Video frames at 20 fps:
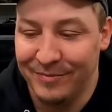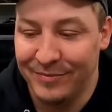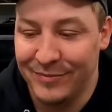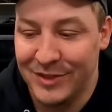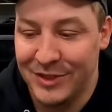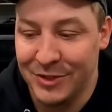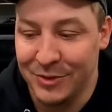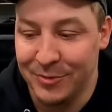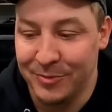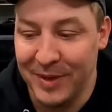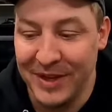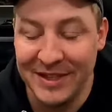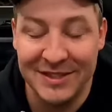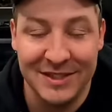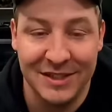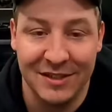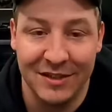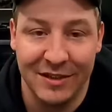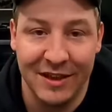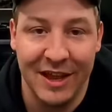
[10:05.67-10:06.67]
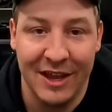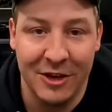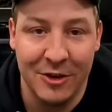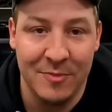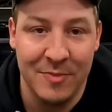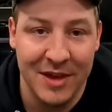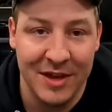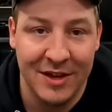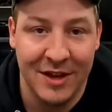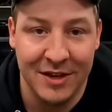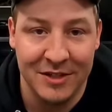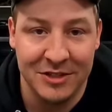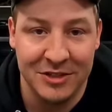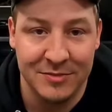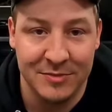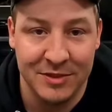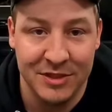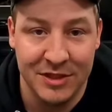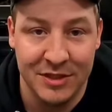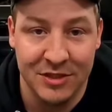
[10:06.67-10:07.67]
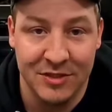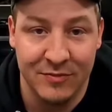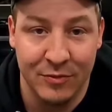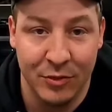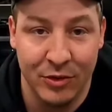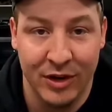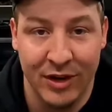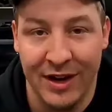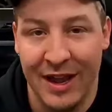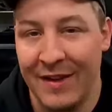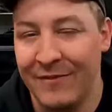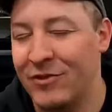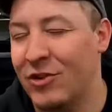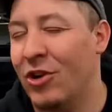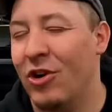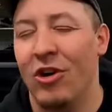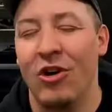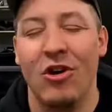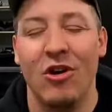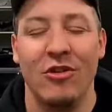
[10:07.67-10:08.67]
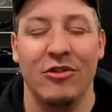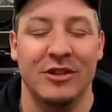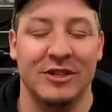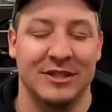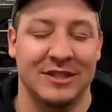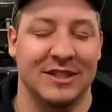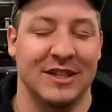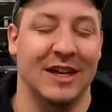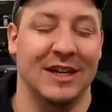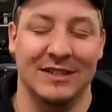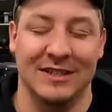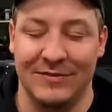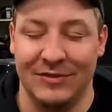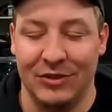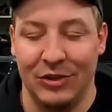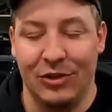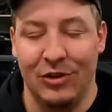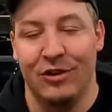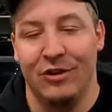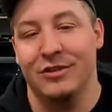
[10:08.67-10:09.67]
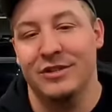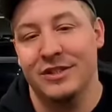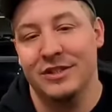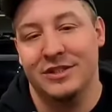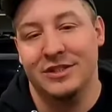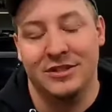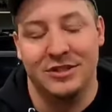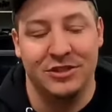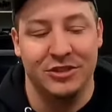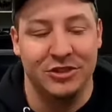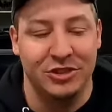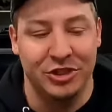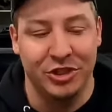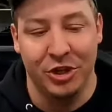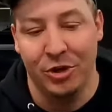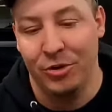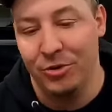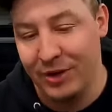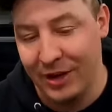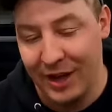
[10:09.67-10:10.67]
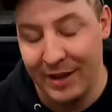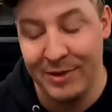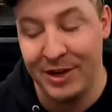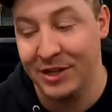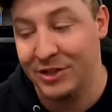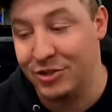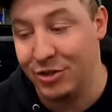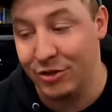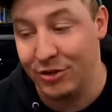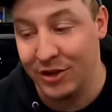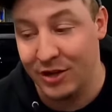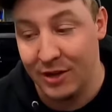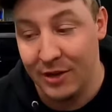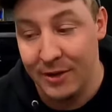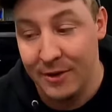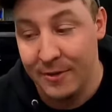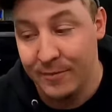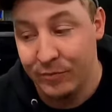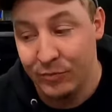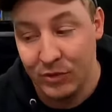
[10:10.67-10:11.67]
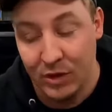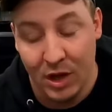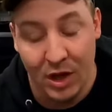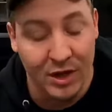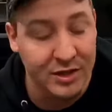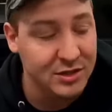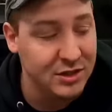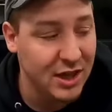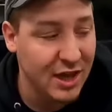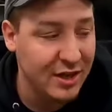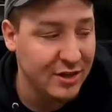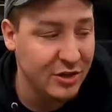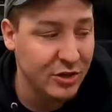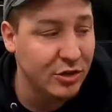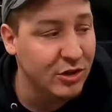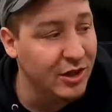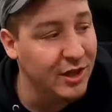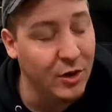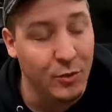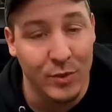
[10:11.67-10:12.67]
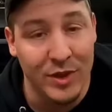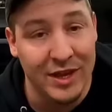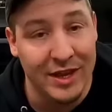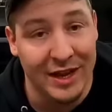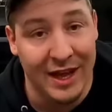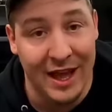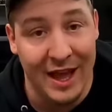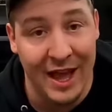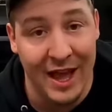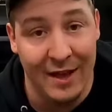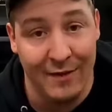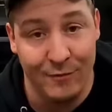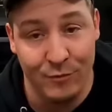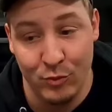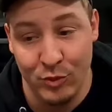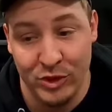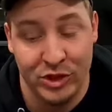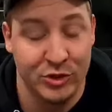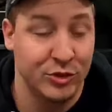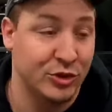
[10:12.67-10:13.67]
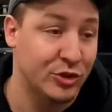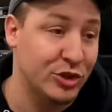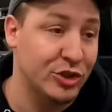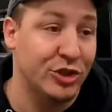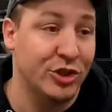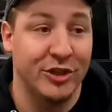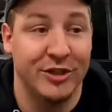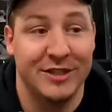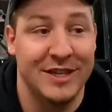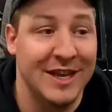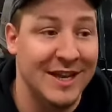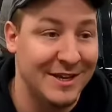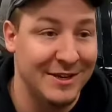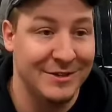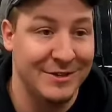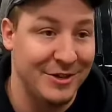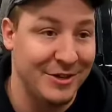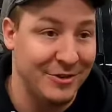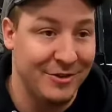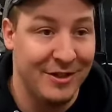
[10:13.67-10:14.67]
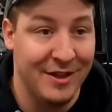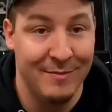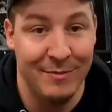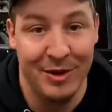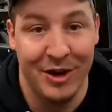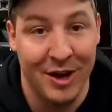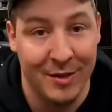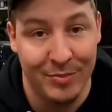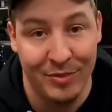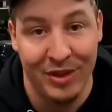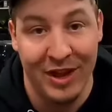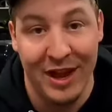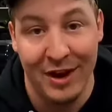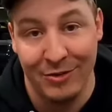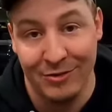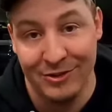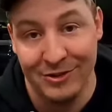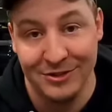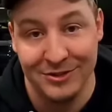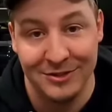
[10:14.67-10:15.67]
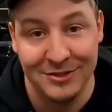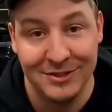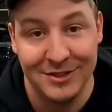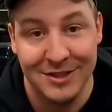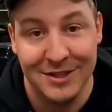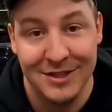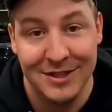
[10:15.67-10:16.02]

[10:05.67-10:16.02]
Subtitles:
So basically they had to make custom seals for it. And after all this, guys, after all this joke, I mean, it took like a week and a half, which should have taken, them a couple hours.